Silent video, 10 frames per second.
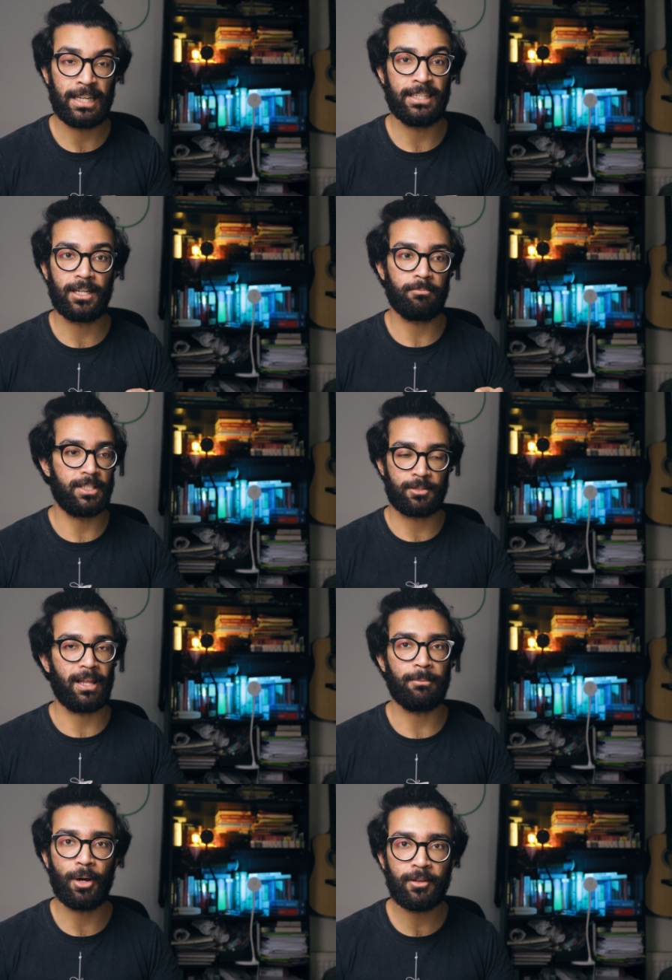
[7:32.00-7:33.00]
ended up
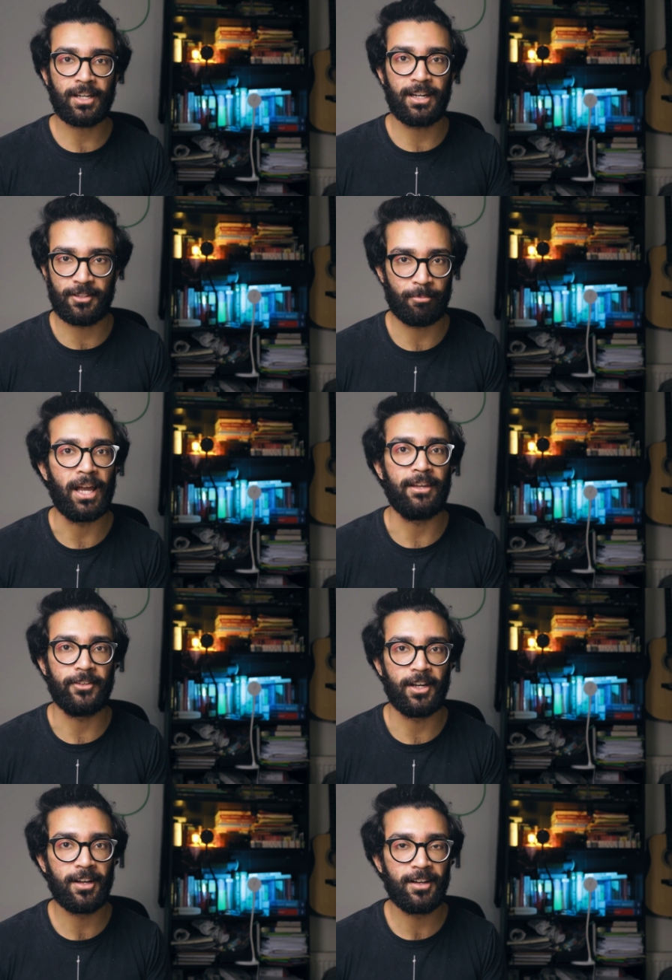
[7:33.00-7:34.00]
displaying both kinds of
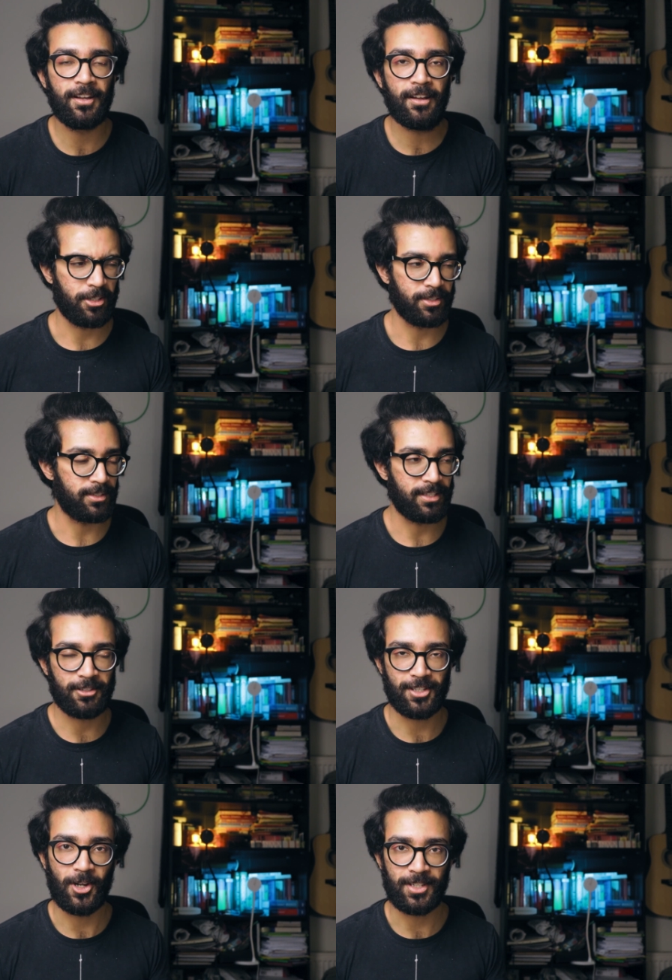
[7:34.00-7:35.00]
behavior. My goodness,
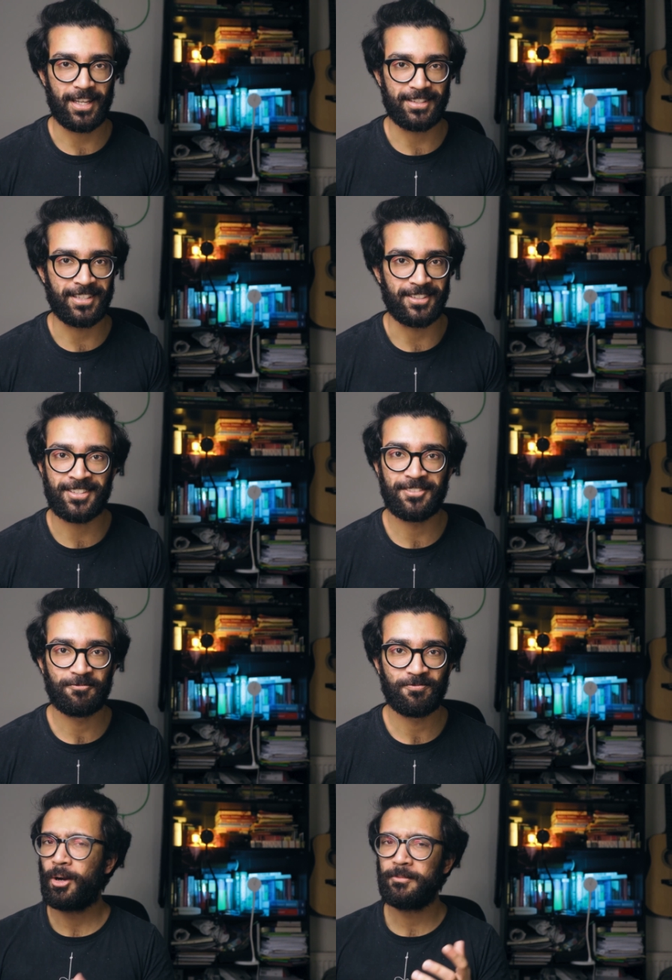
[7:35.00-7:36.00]
that was a long sentence.
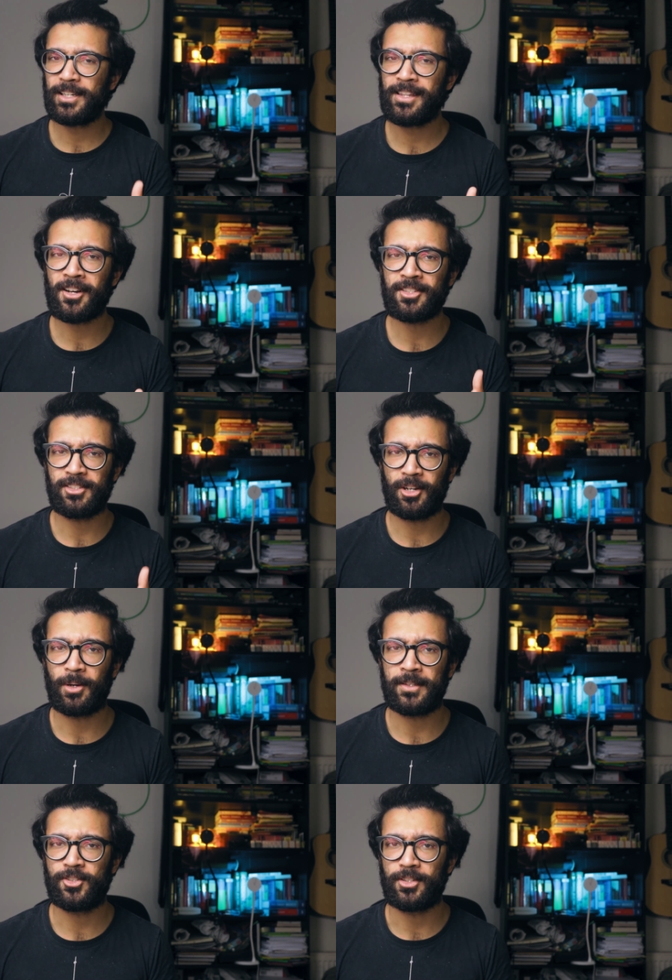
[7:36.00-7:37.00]
But hopefully that answers your
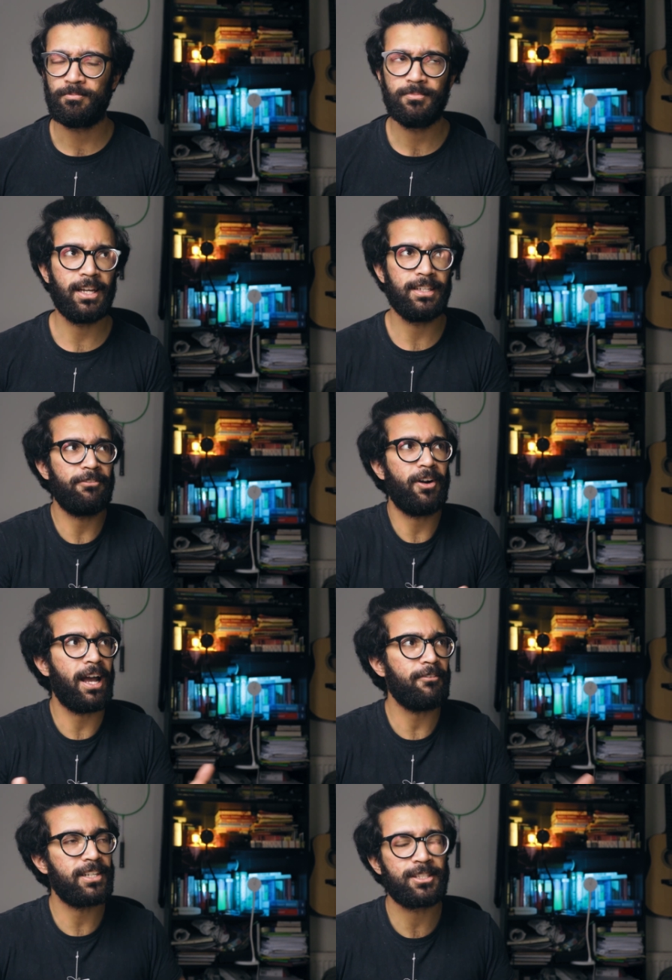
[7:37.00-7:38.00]
question. And if I
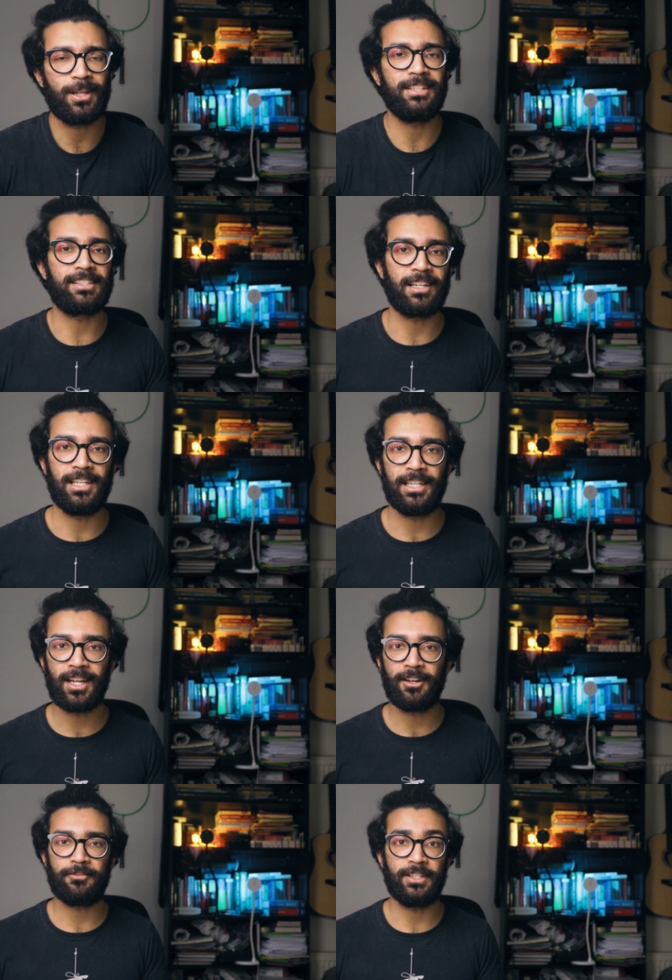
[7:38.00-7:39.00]
haven't explained this clearly
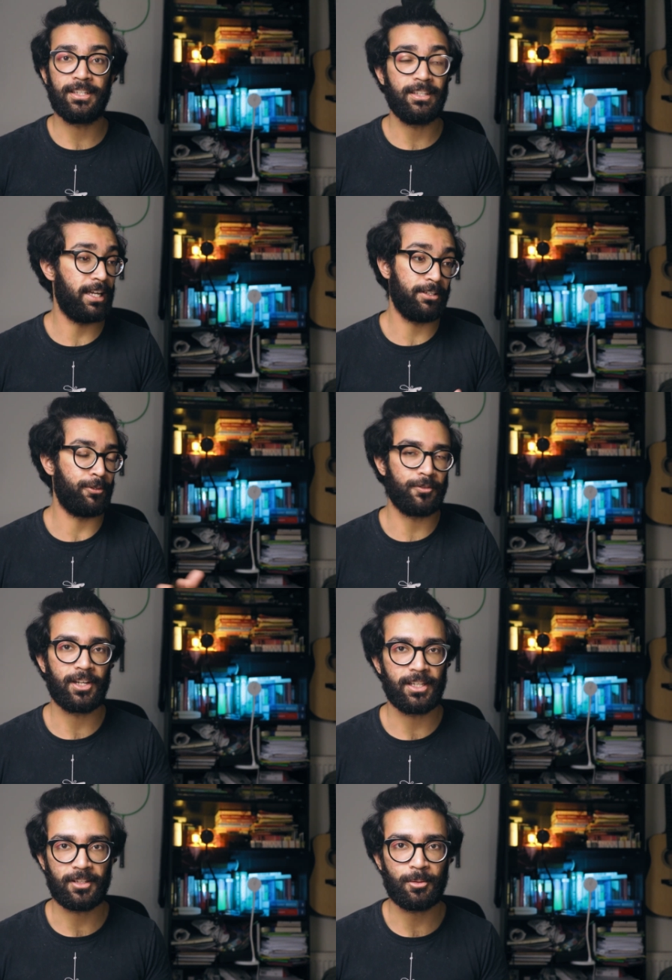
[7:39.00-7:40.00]
enough, then and if you've
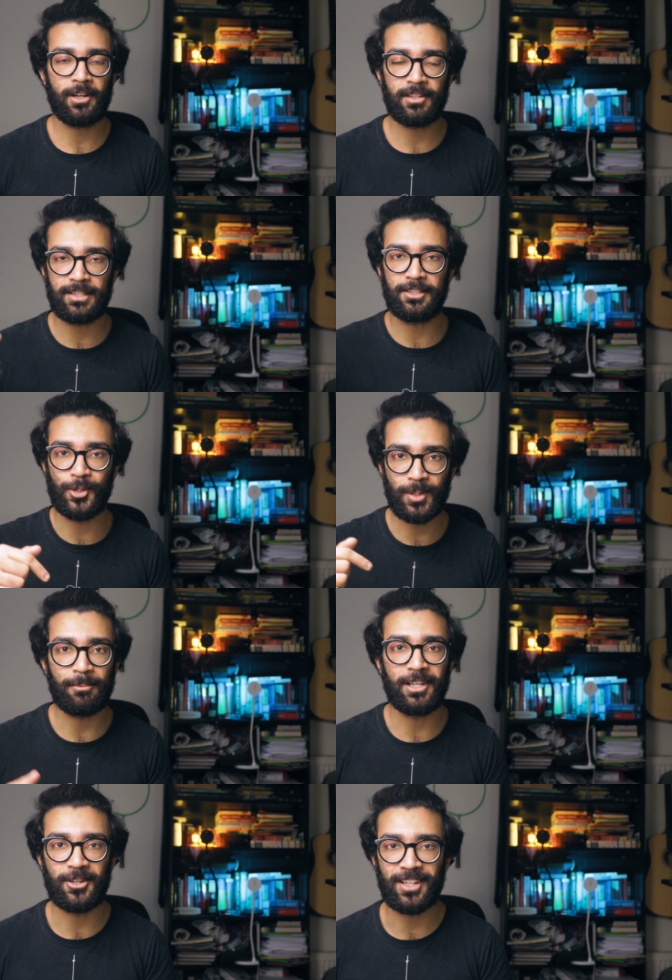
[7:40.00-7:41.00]
got any other queries, then do
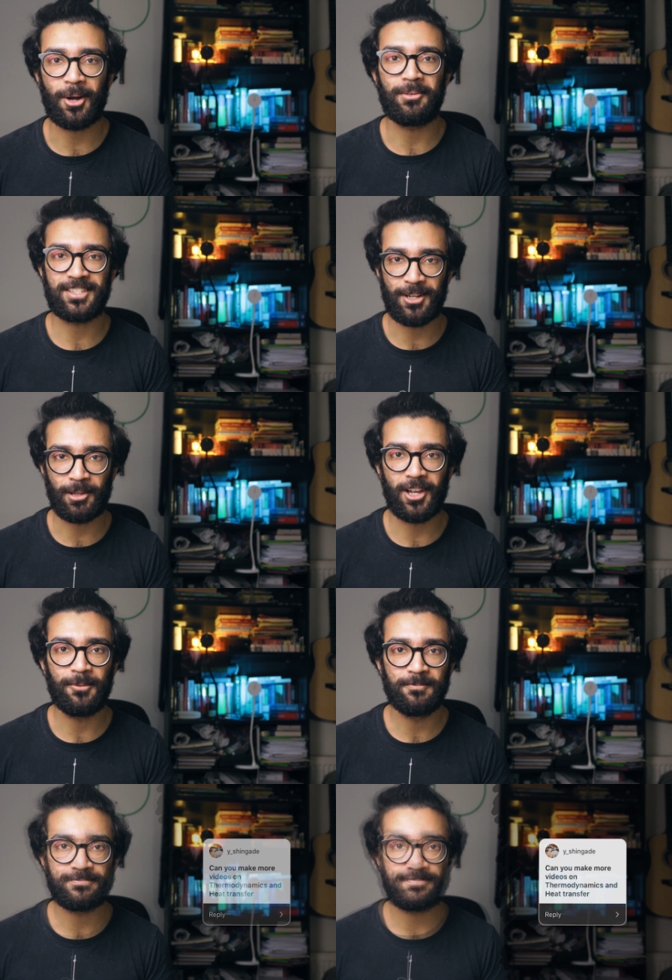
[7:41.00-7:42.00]
let me know in the comments down
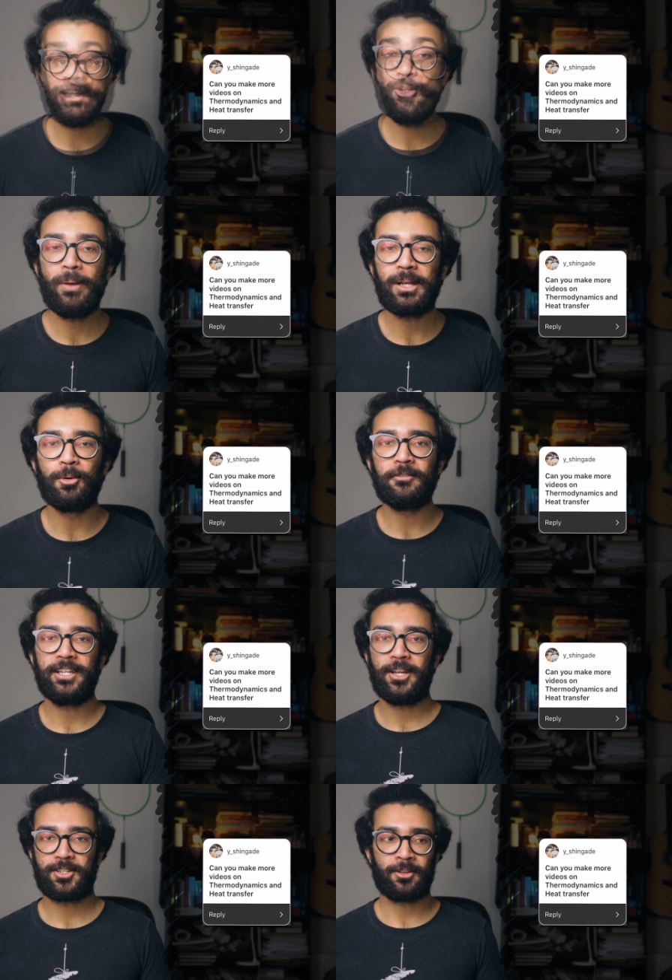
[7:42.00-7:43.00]
below. Can you make more
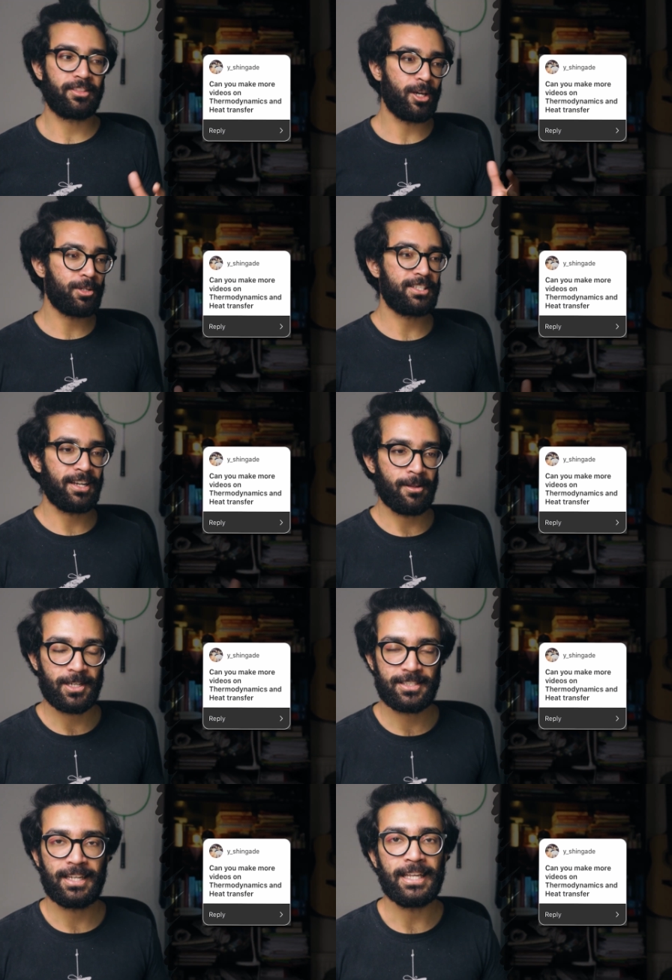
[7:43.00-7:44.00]
videos on
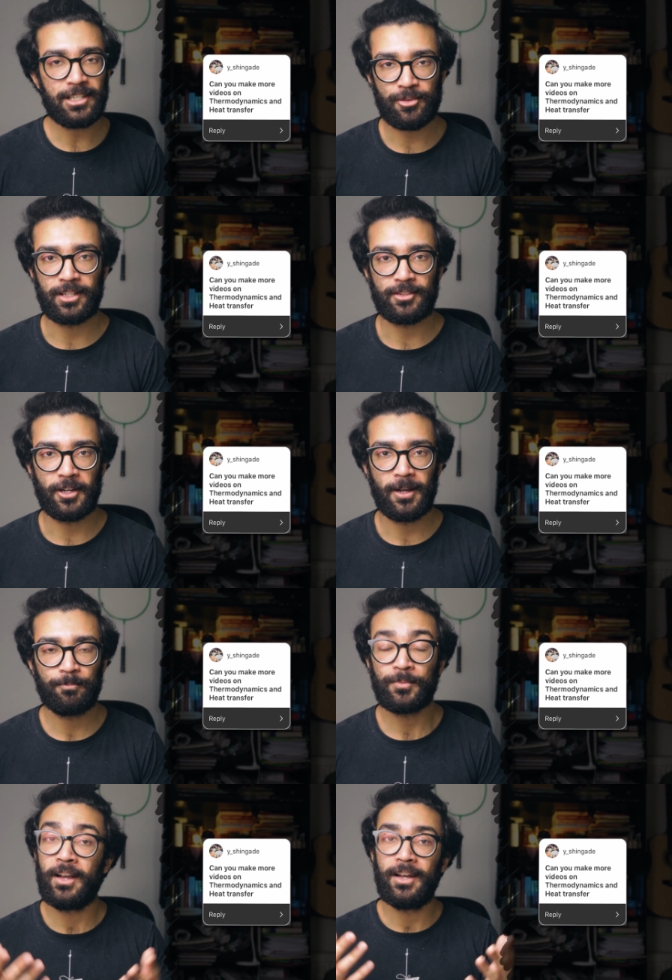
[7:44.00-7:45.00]
thermodynamics and heat transfer?